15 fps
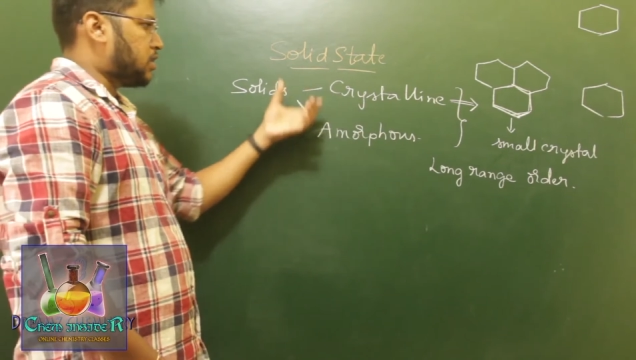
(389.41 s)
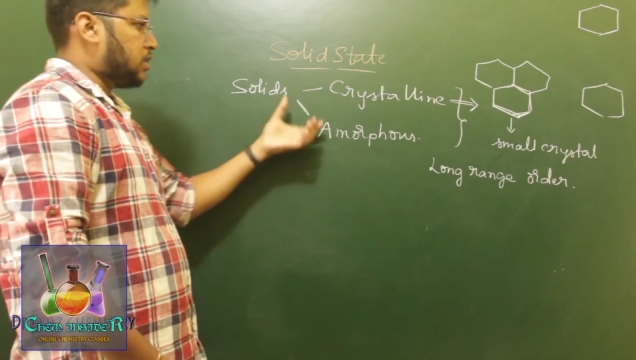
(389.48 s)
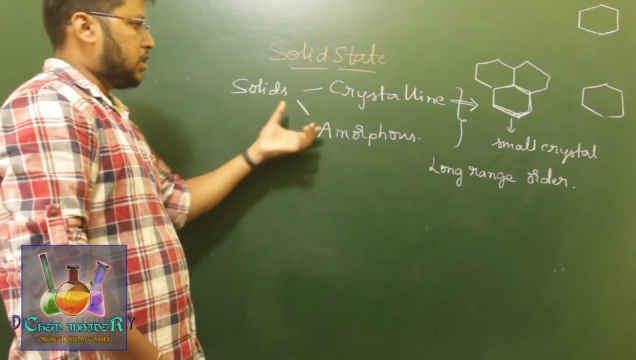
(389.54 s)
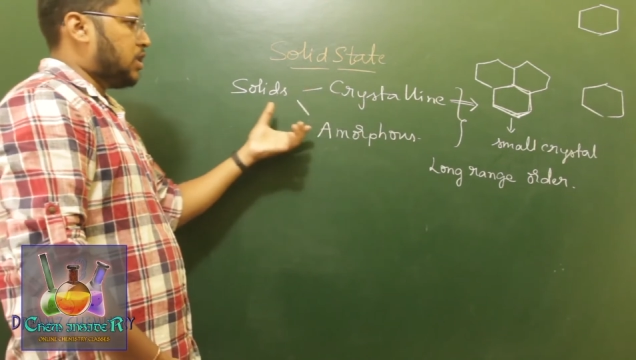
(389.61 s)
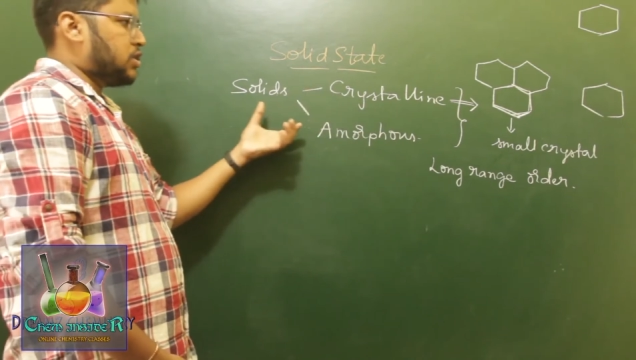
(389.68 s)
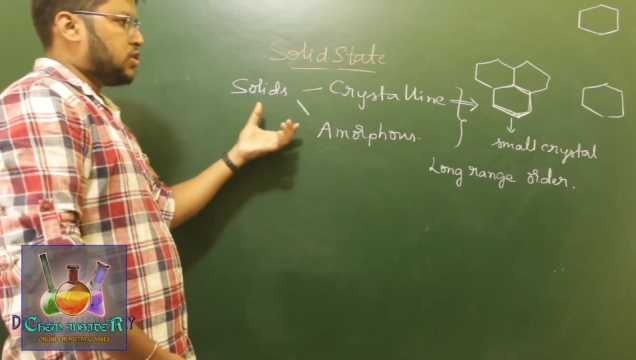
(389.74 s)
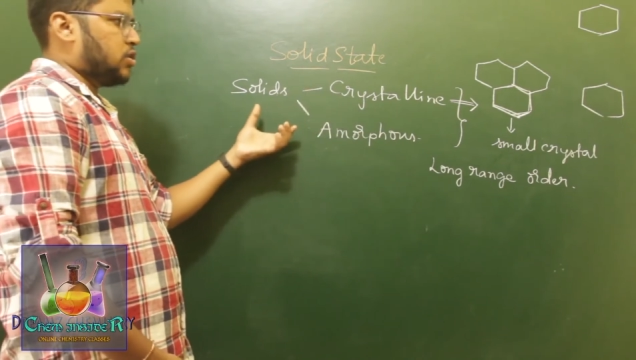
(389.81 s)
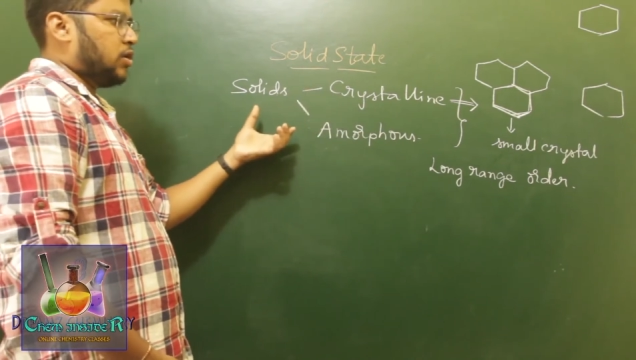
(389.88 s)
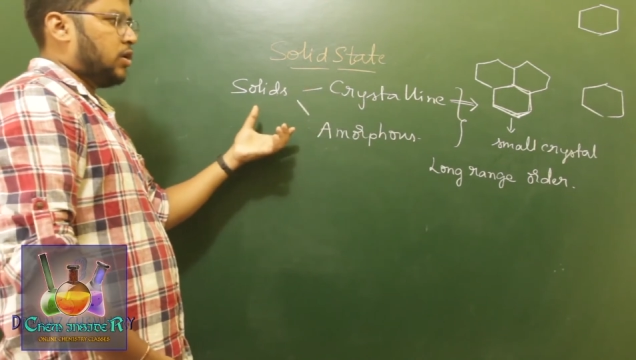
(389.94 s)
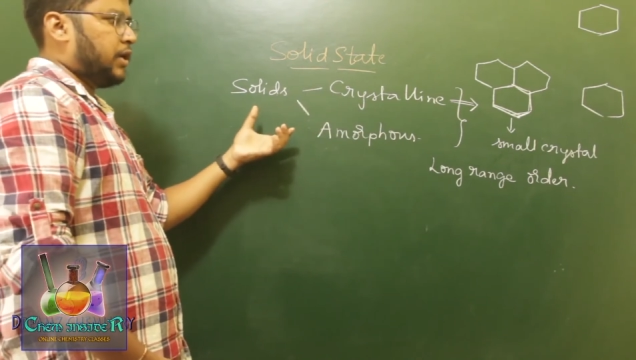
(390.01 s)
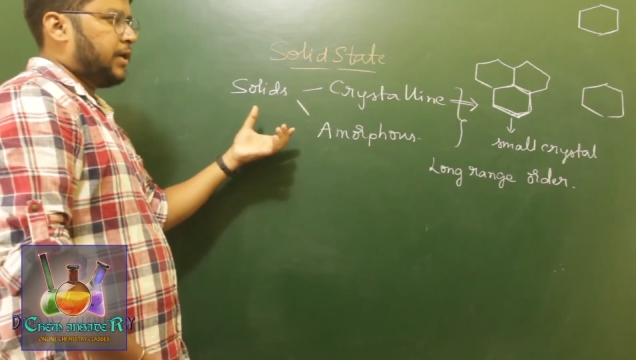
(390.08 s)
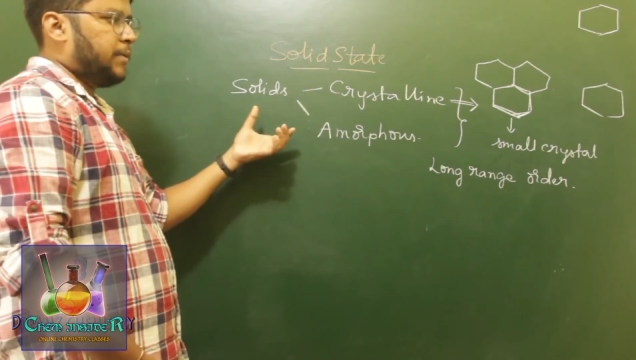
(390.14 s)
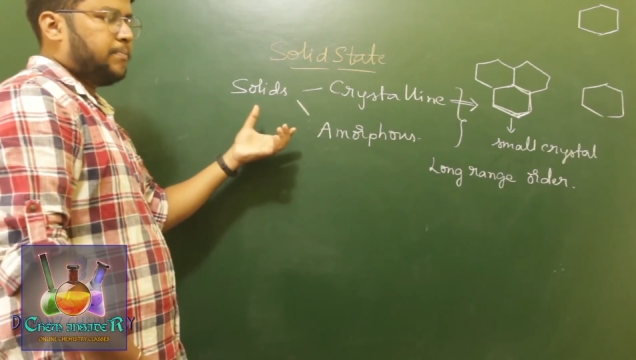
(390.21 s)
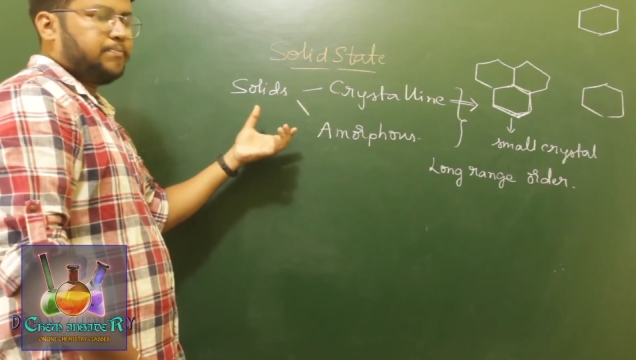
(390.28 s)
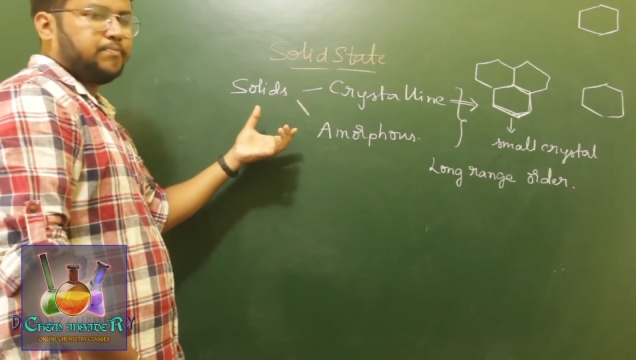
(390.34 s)
solid,
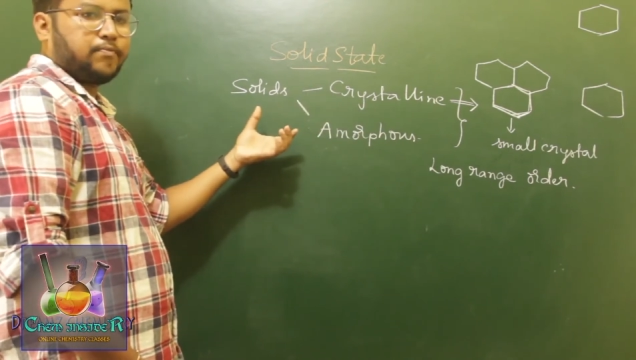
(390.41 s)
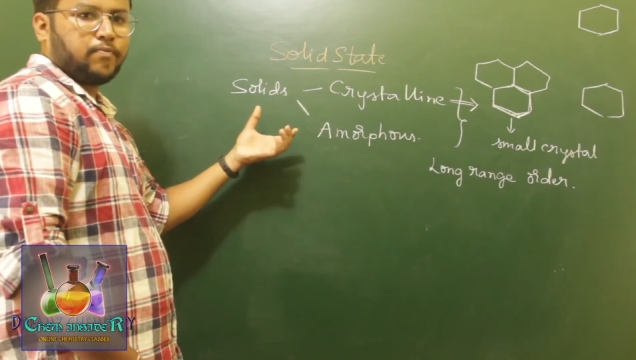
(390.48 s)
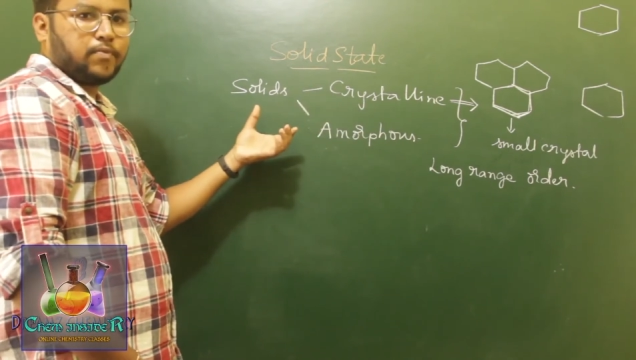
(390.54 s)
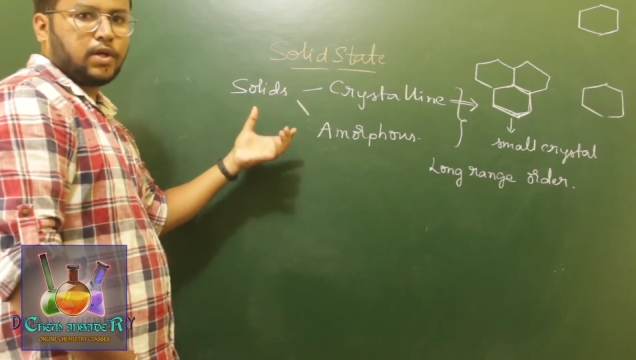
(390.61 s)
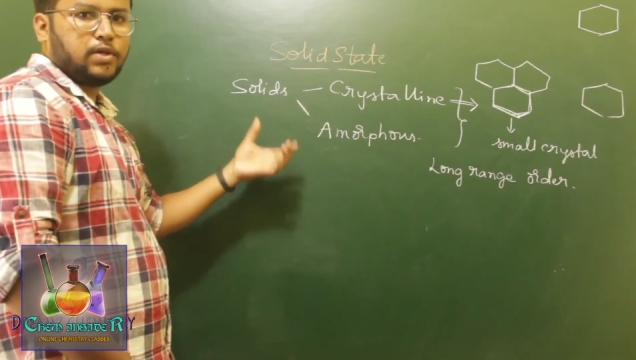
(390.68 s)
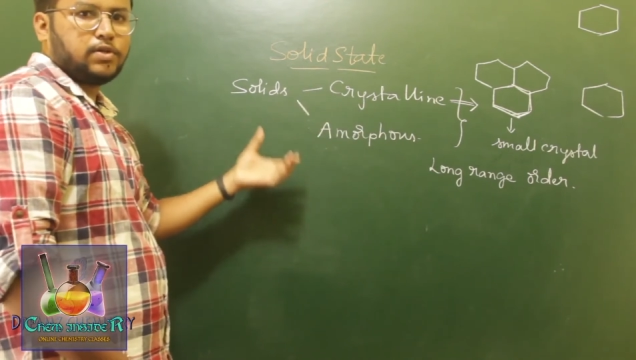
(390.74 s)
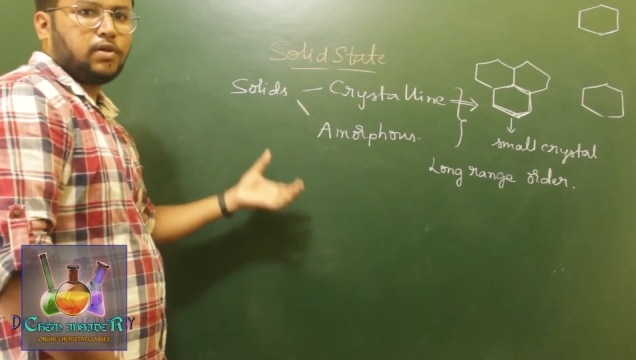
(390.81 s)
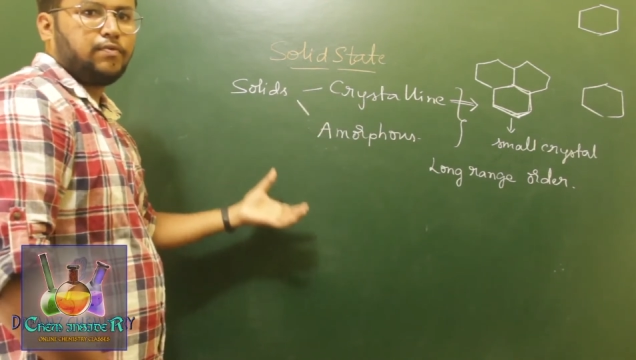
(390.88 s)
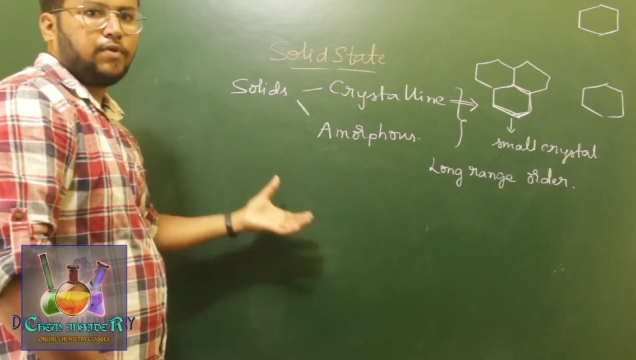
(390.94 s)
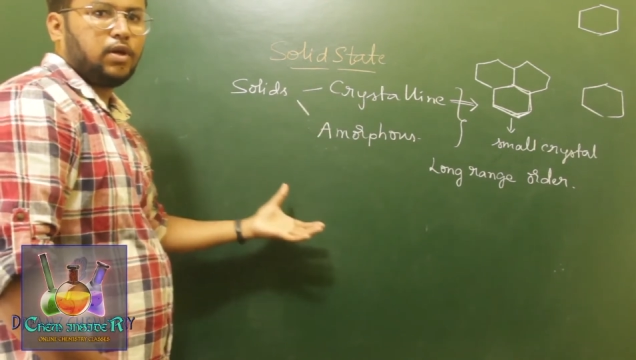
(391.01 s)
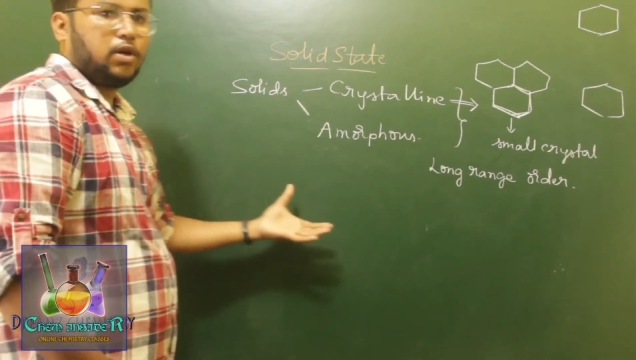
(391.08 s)
is of a long